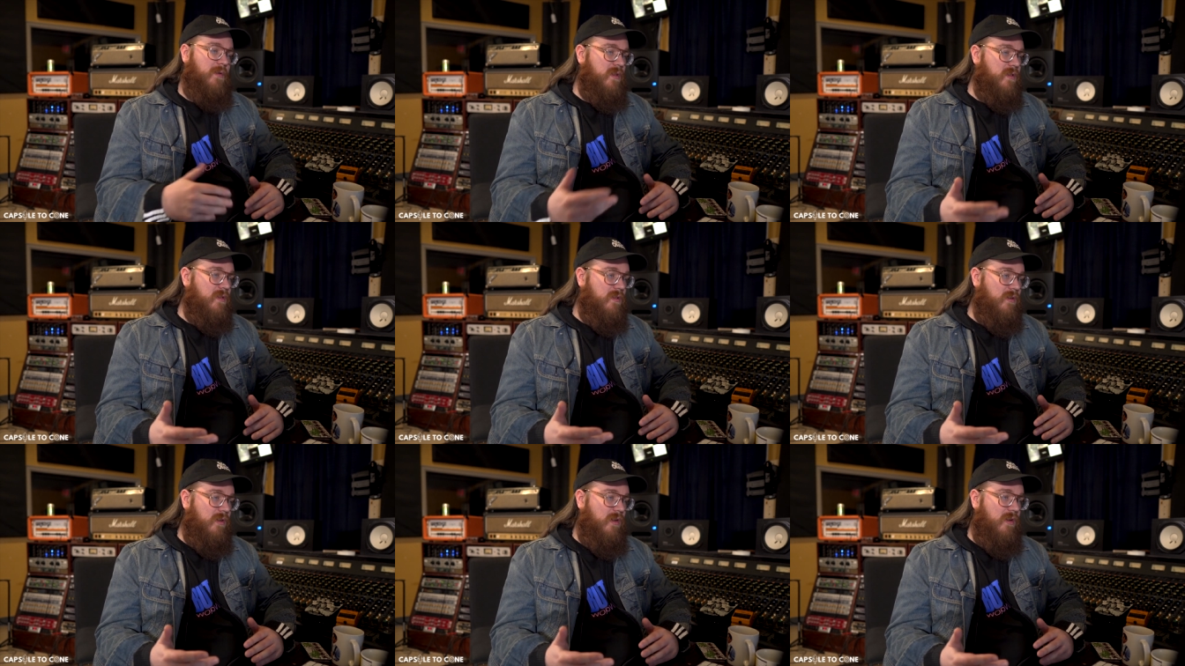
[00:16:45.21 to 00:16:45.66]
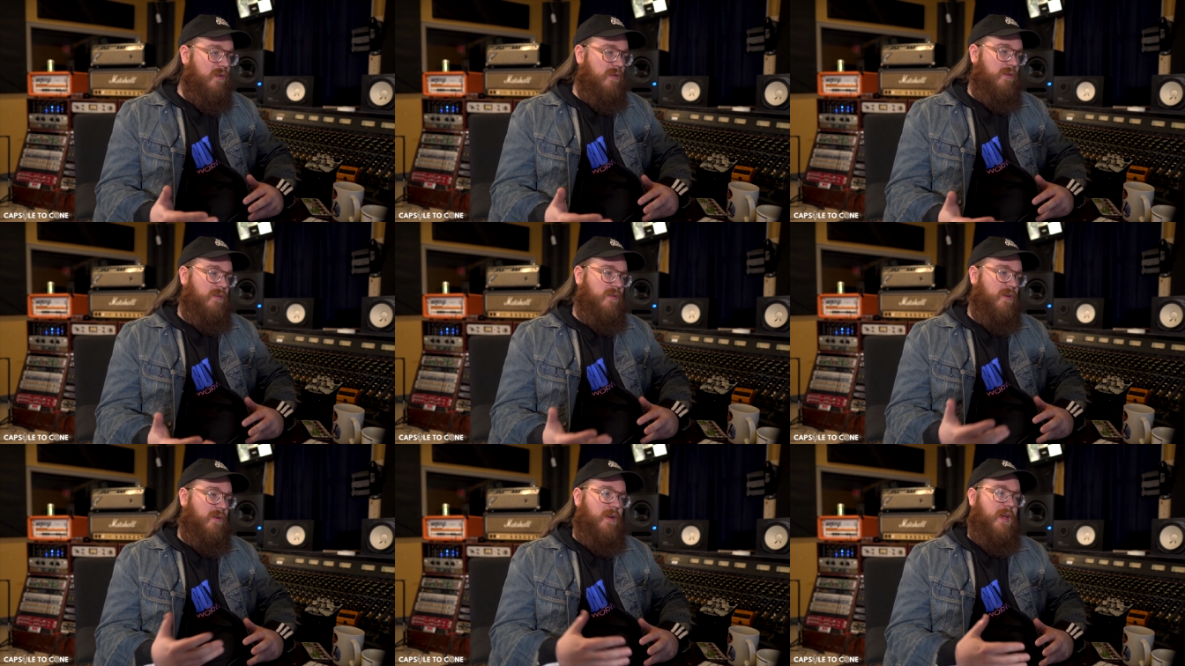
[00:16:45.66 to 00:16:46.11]
to the studio and
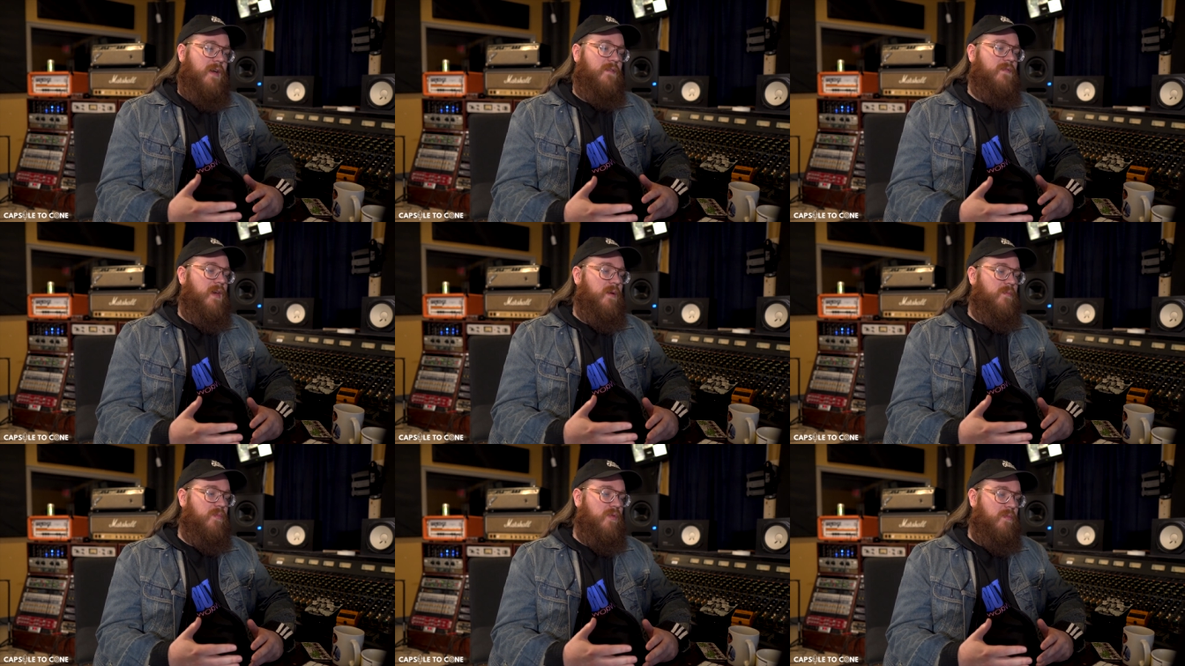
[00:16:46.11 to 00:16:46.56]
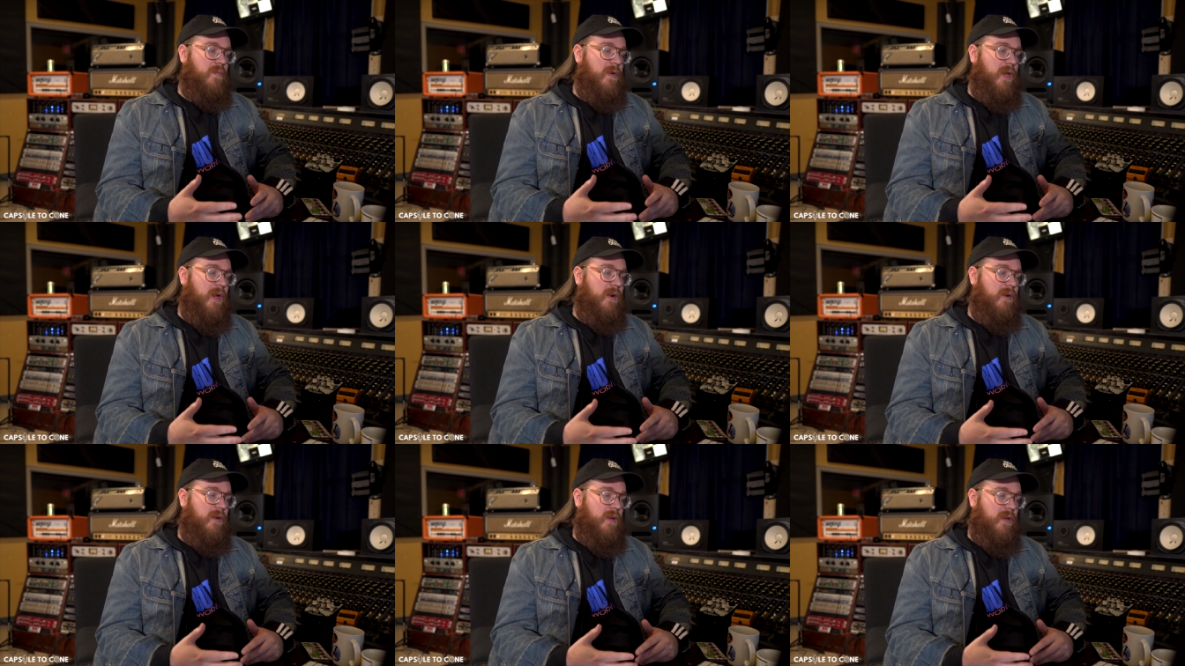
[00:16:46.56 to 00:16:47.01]
you don't have that
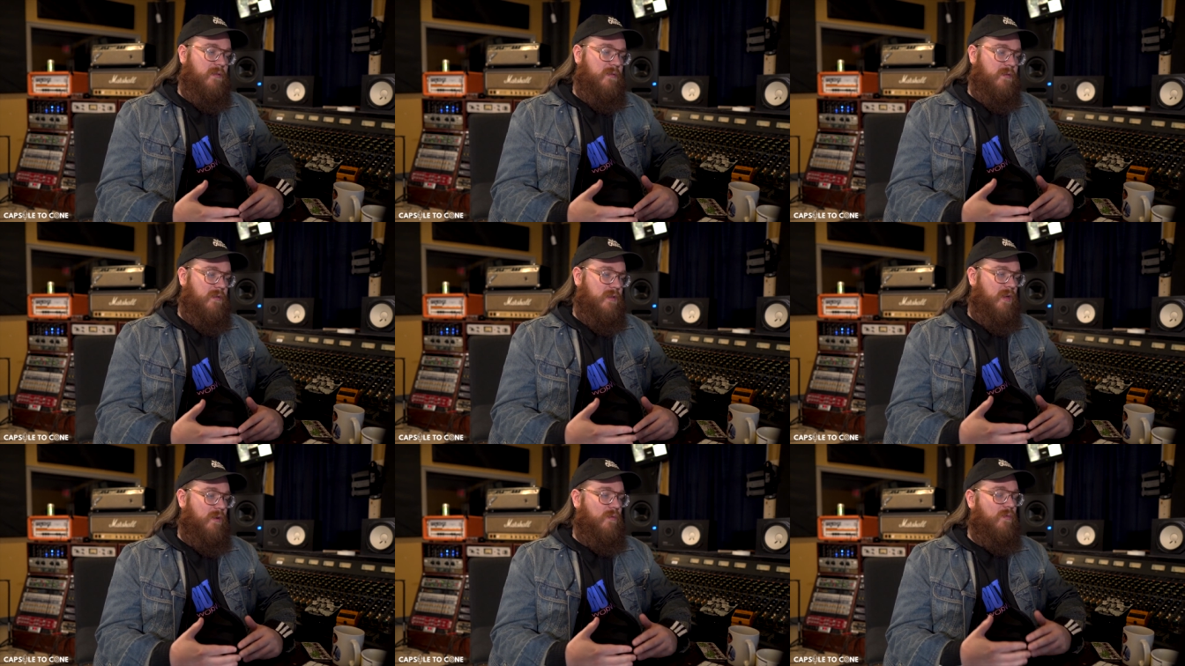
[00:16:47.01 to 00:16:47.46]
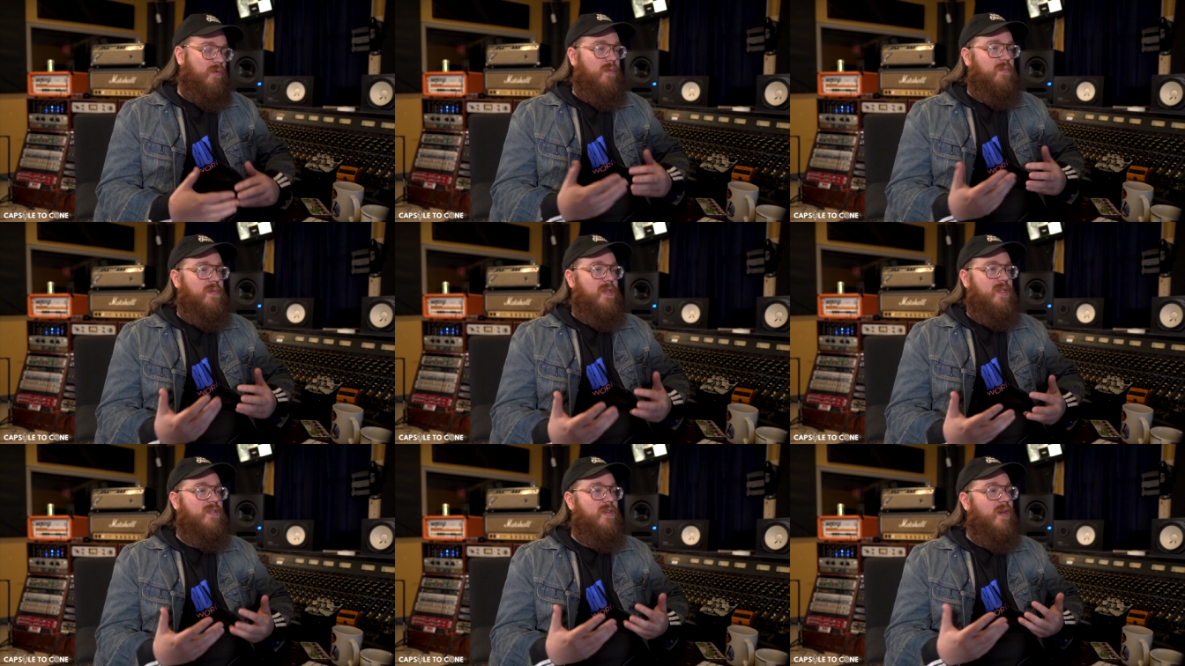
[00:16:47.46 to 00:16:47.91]
prepared, there will
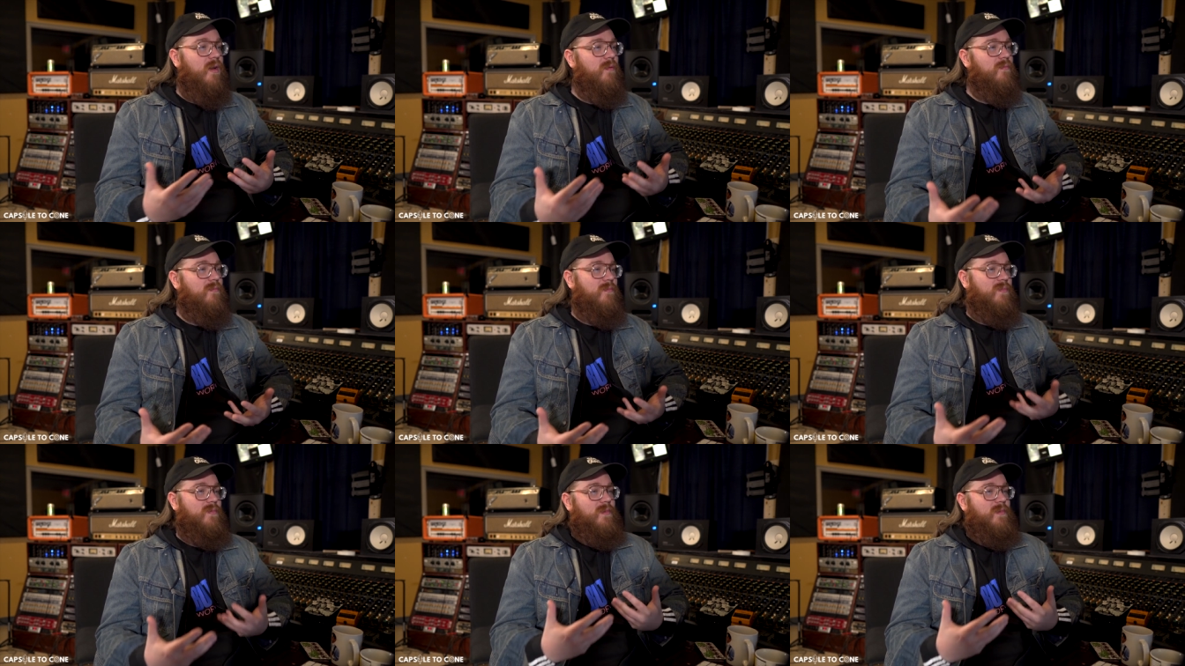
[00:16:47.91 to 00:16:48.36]
be some